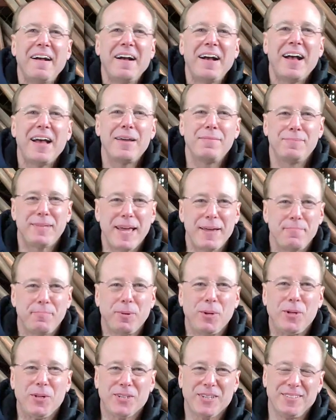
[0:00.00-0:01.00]
Hi, I'm Dave
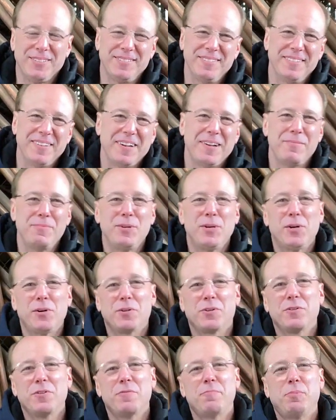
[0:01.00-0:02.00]
Balkan. I'm the
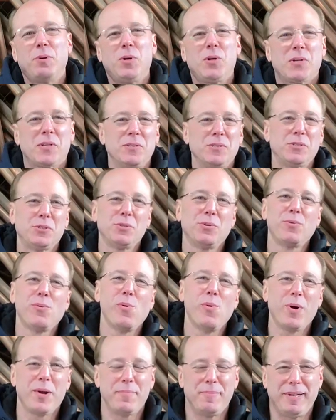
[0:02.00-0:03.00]
owner of Balkan Sewer
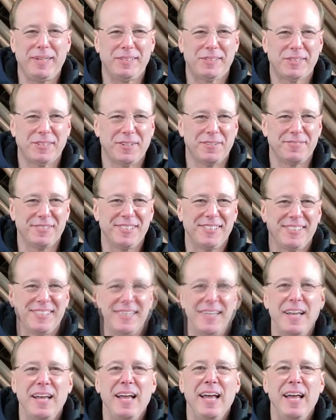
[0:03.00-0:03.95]
and Water Main Service,